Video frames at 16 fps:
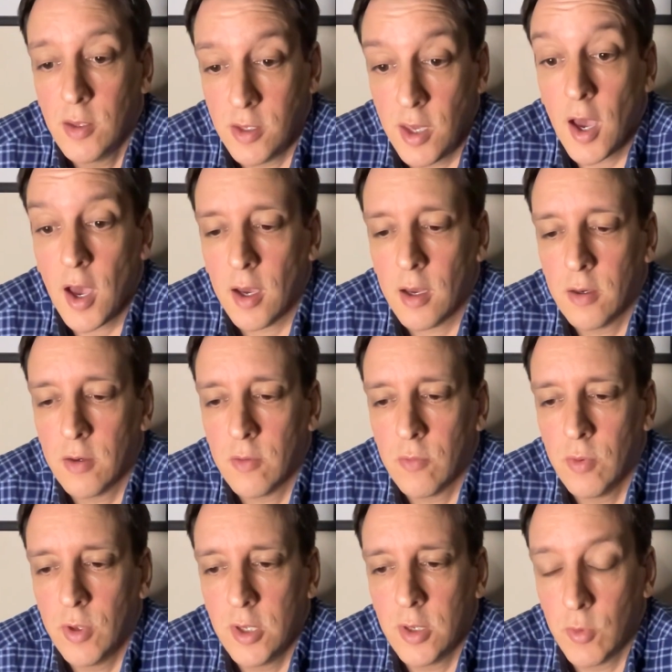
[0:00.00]
Yeah,
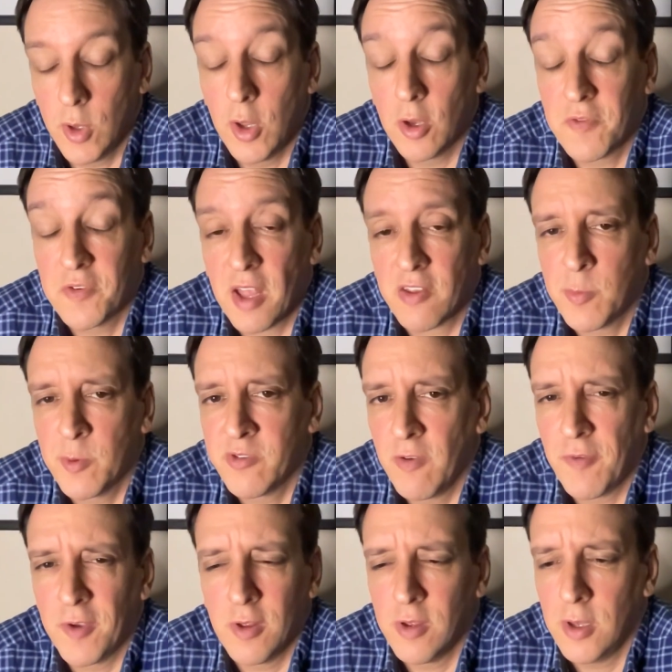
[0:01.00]
we looked for that
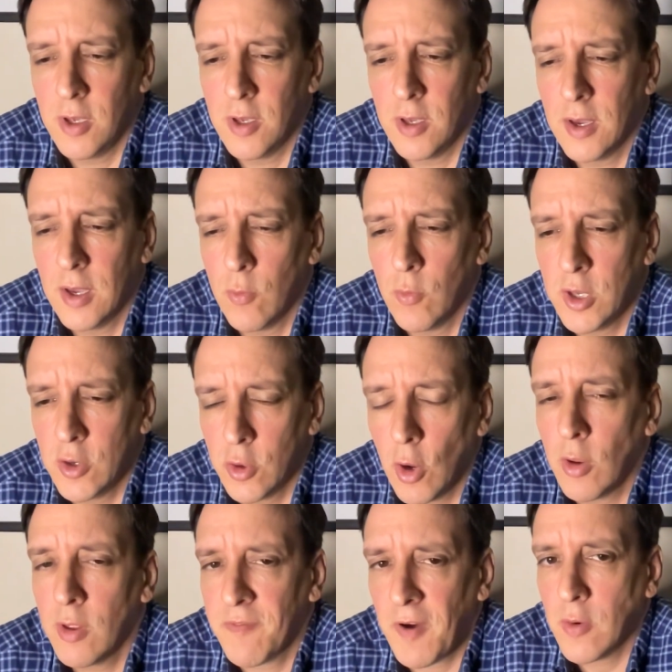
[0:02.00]
specifically. We could
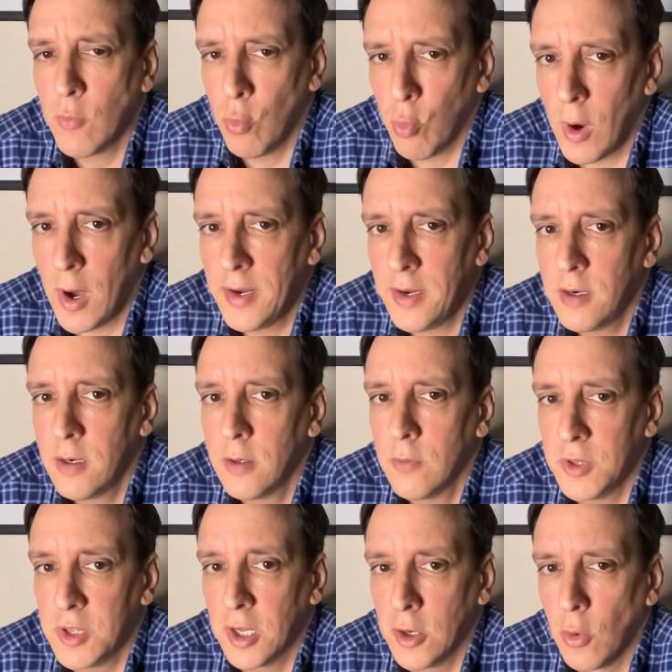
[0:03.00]
only find one
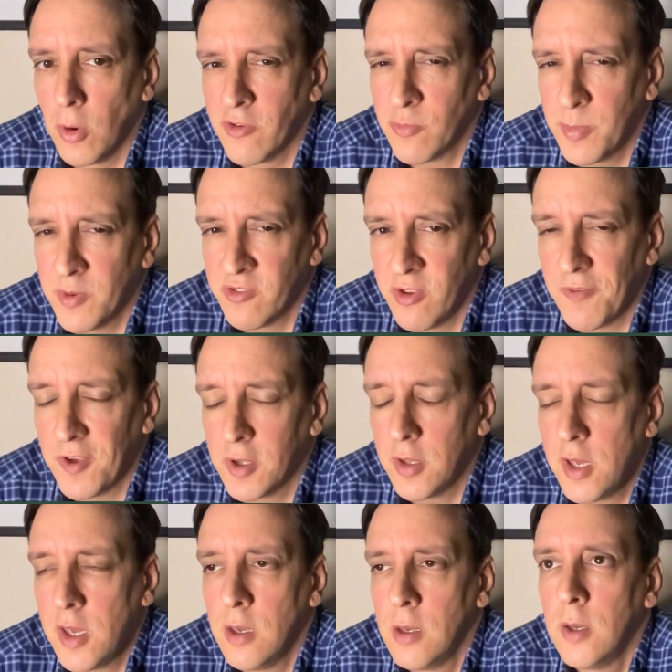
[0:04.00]
with canola
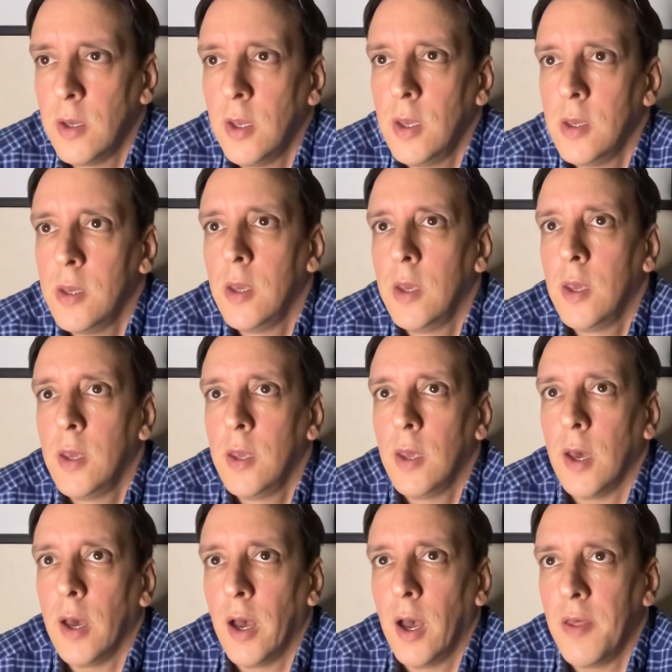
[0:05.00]
specifically.
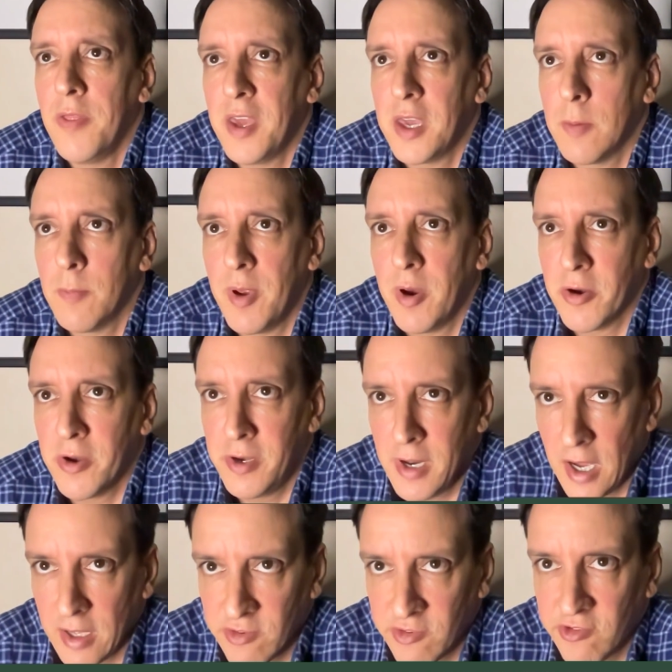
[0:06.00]
They compared
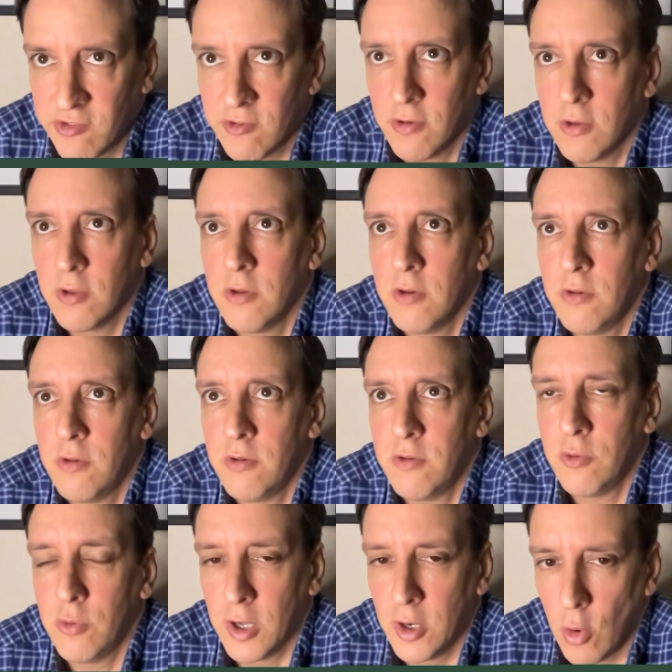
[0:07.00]
nuts
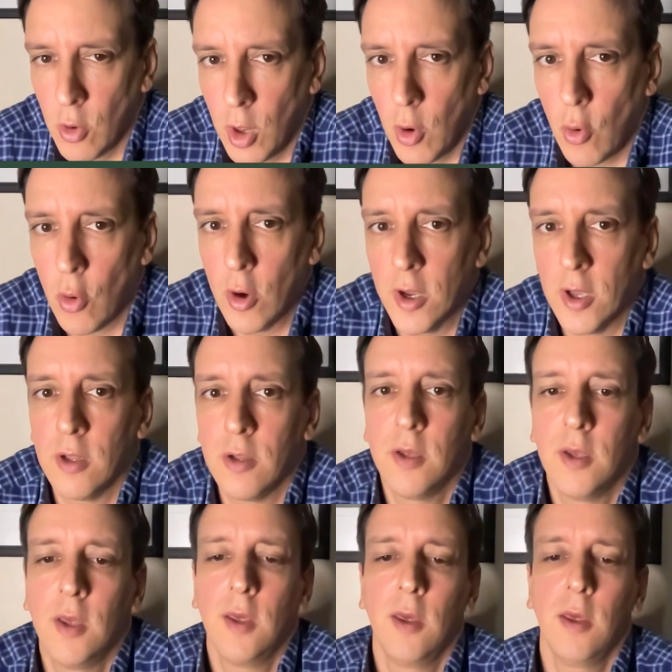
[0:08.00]
to canola
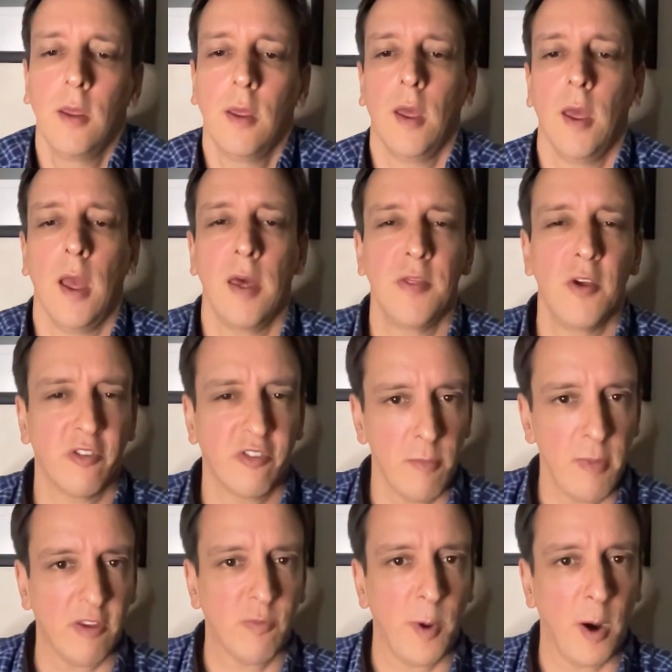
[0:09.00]
oil, and there are
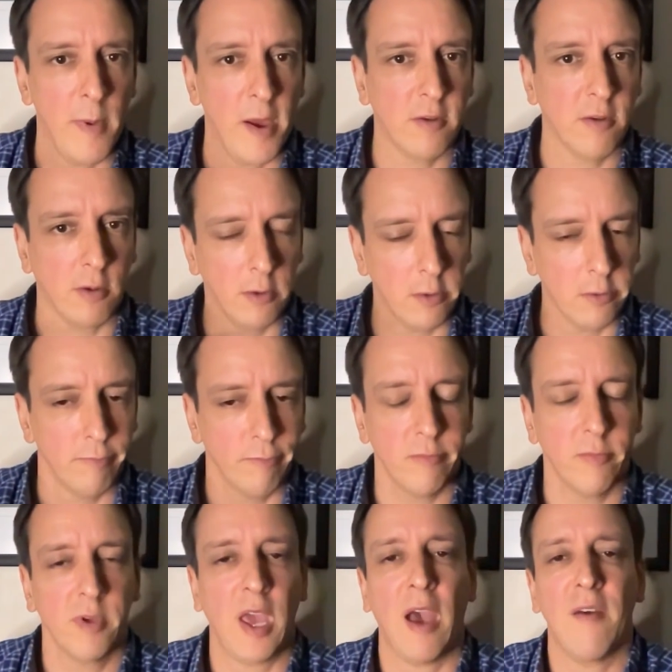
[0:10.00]
some experimental
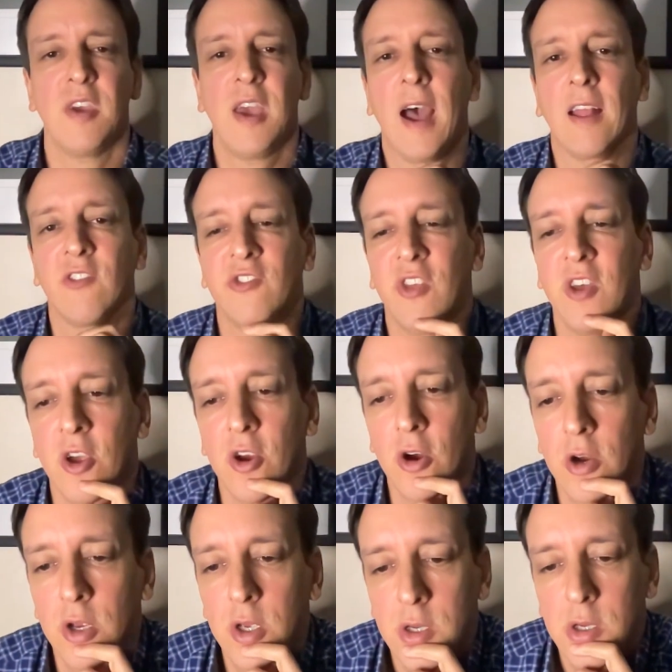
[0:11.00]
caveats
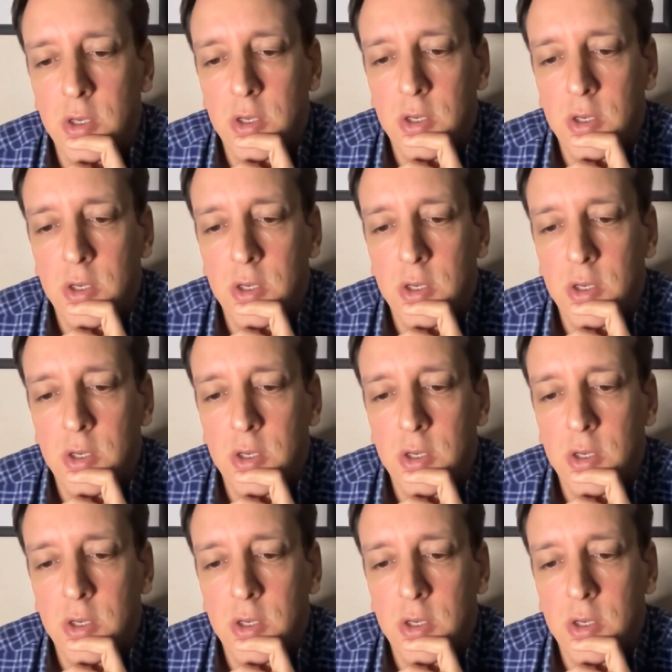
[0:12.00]
there.